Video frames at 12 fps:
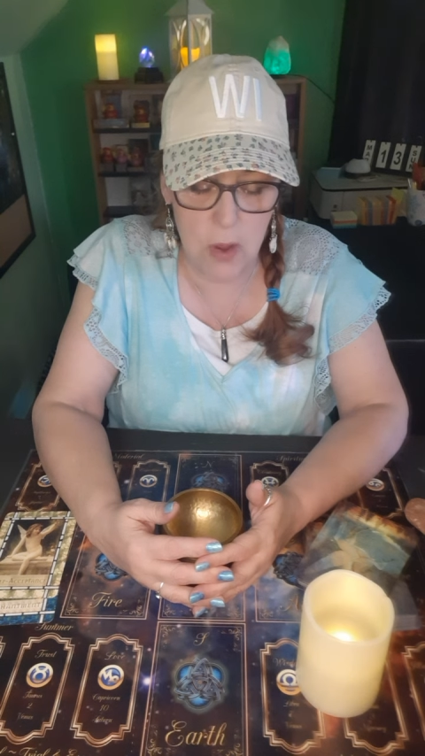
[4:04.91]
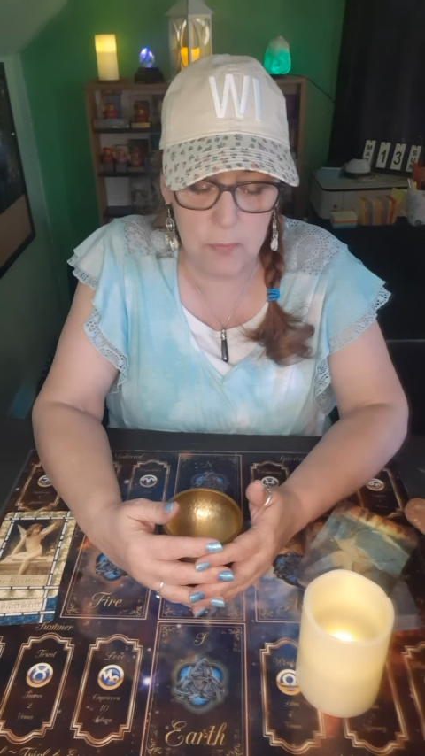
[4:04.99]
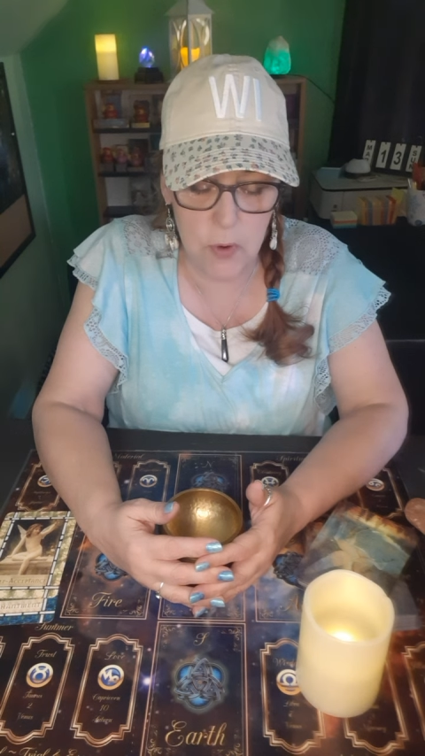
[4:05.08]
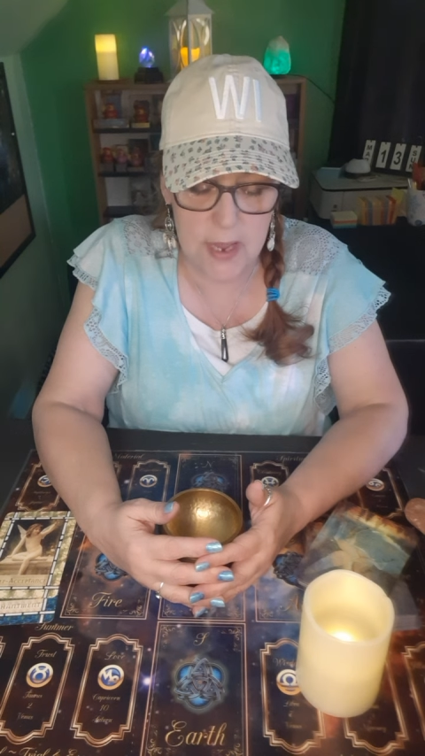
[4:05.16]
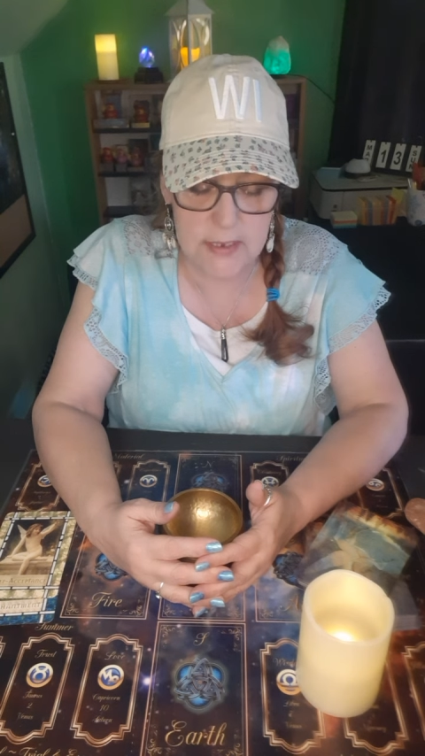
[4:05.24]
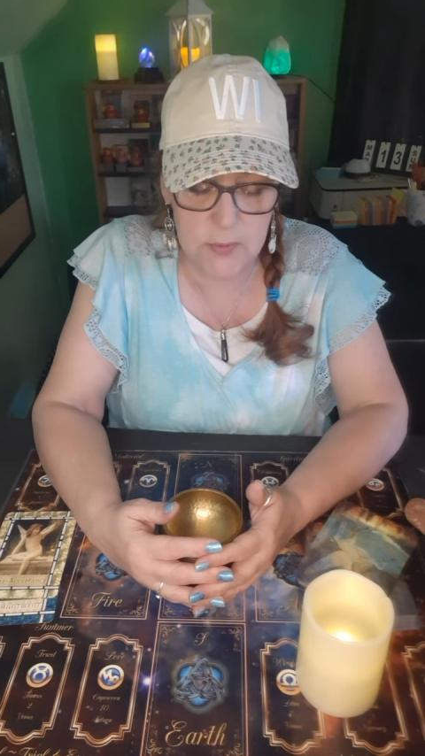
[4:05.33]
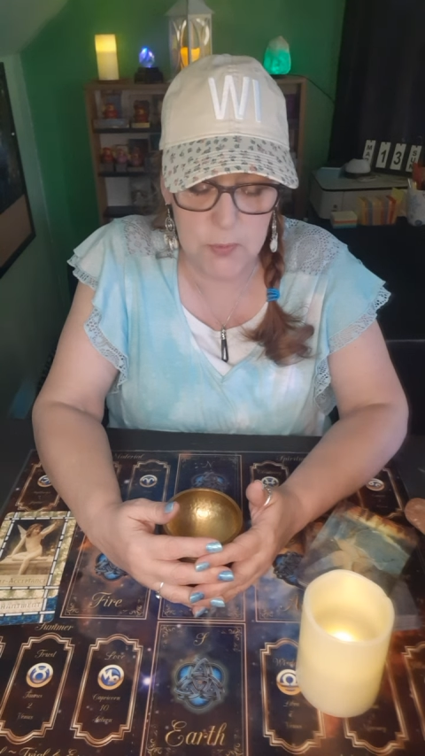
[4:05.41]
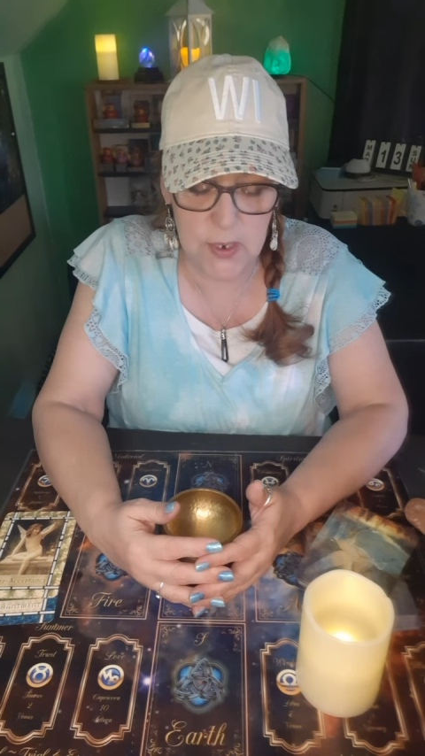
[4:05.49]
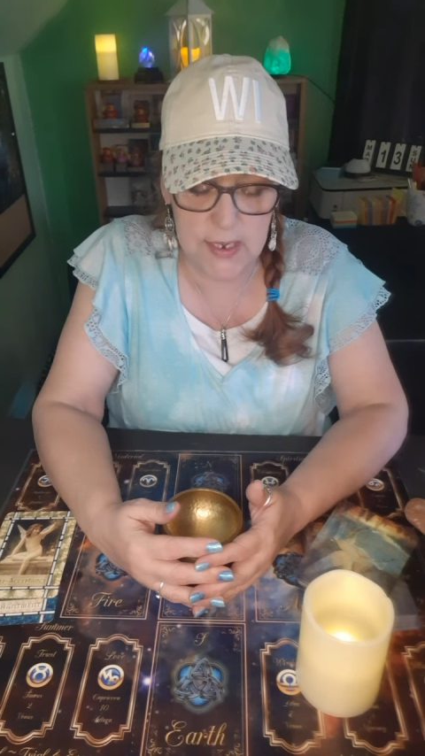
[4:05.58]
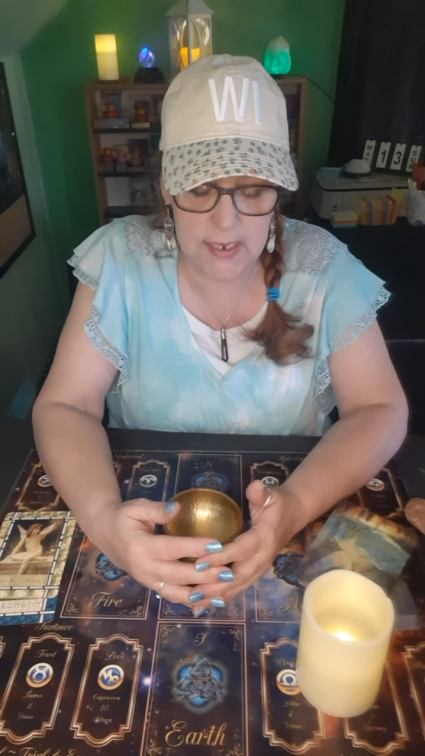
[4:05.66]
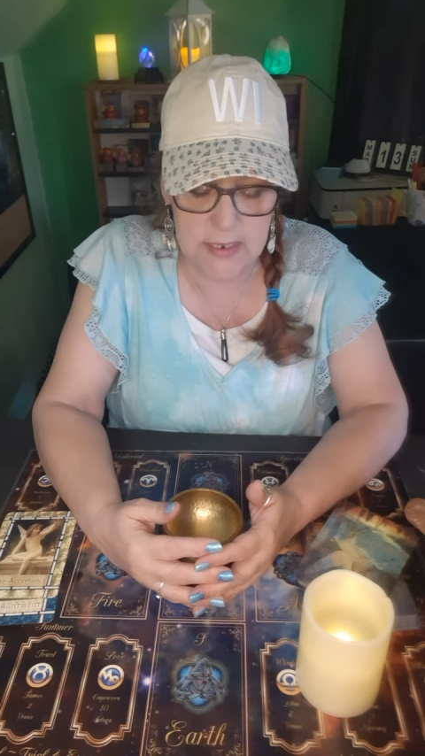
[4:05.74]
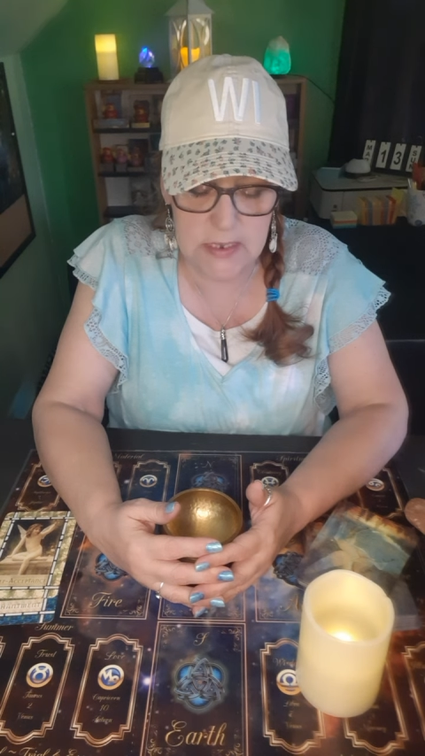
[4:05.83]
it prosper
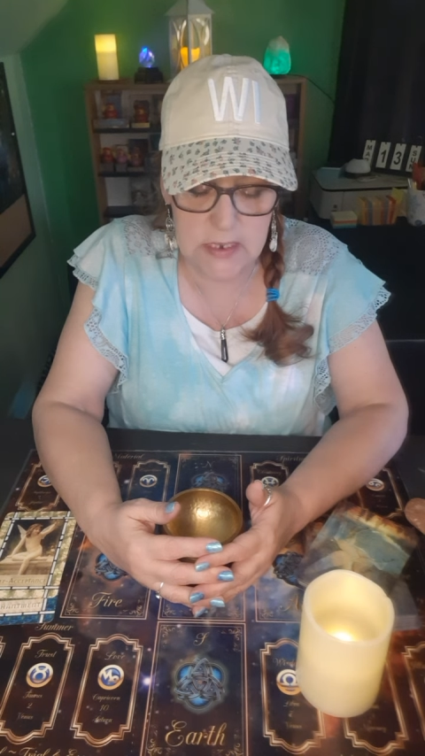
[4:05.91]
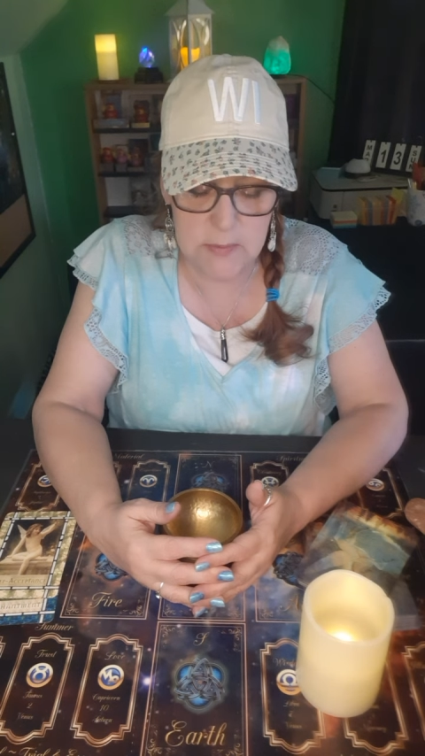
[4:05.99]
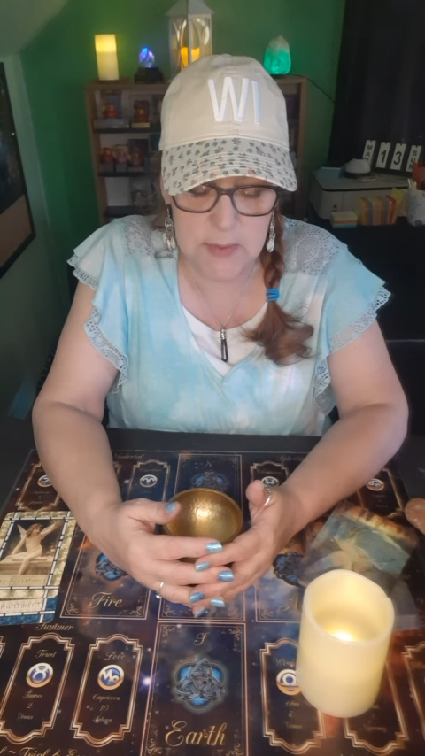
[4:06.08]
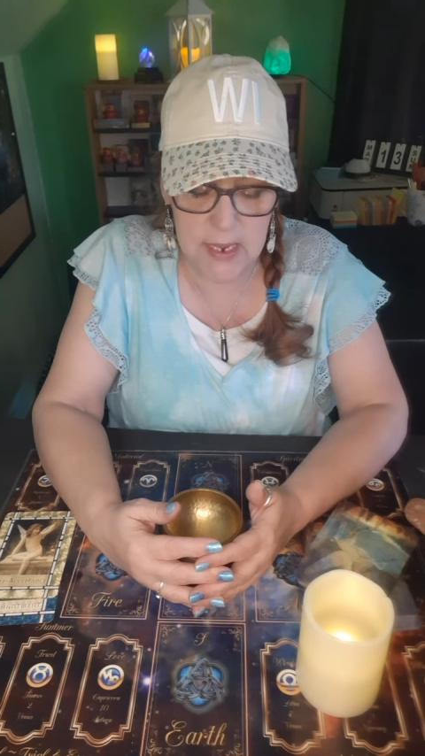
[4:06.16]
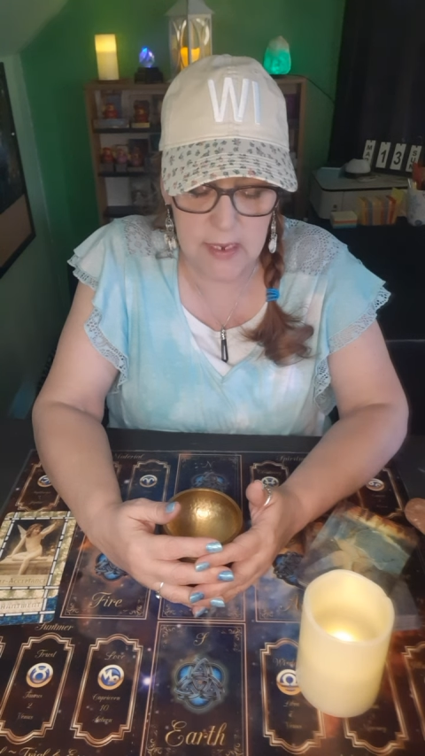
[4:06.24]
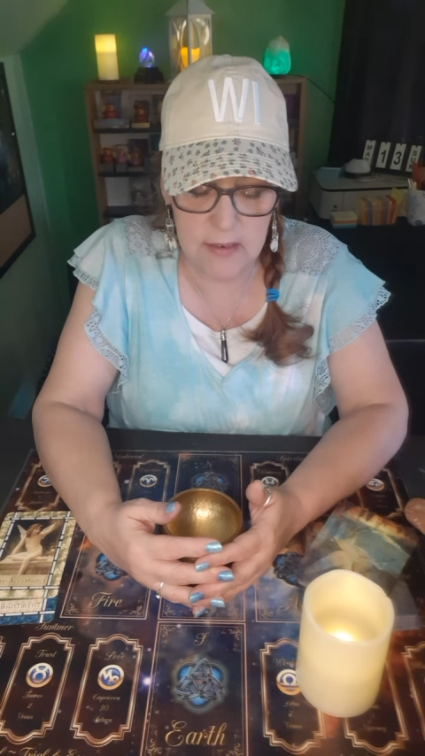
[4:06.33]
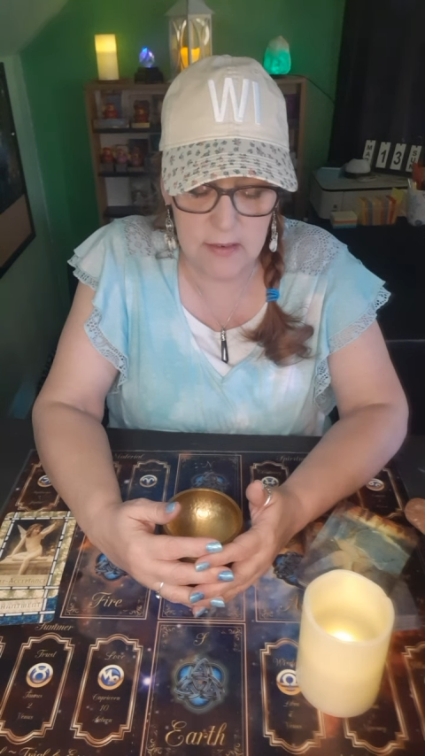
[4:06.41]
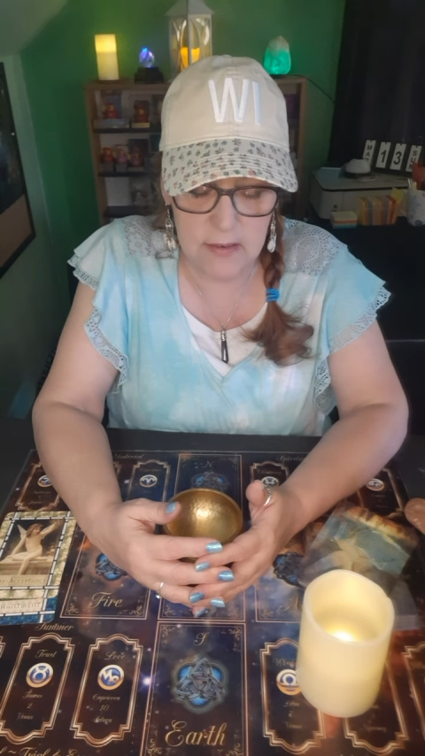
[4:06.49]
against me.